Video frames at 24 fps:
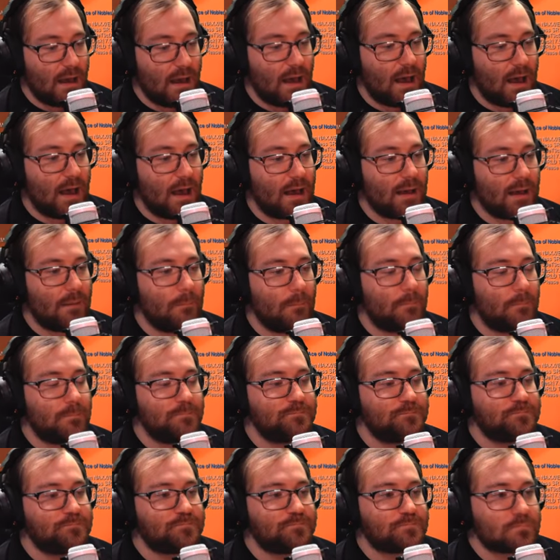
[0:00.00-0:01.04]
Um,
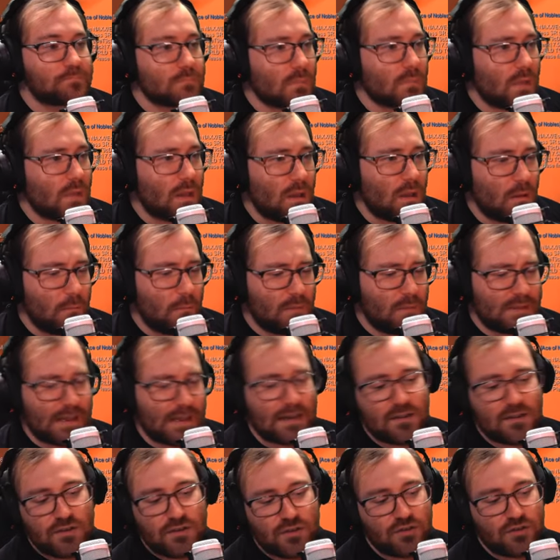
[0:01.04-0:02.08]
but
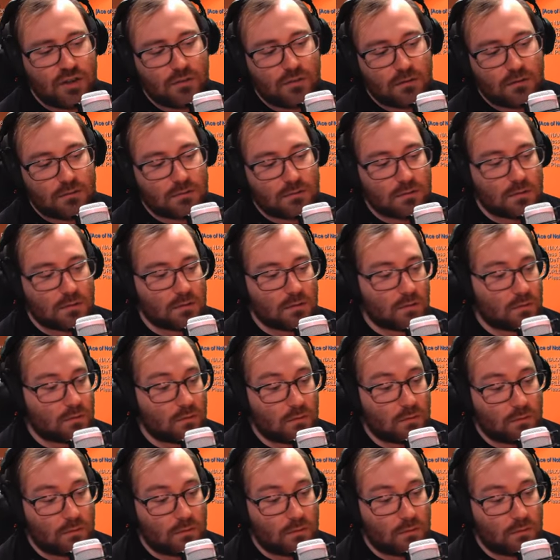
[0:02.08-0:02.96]
that's the general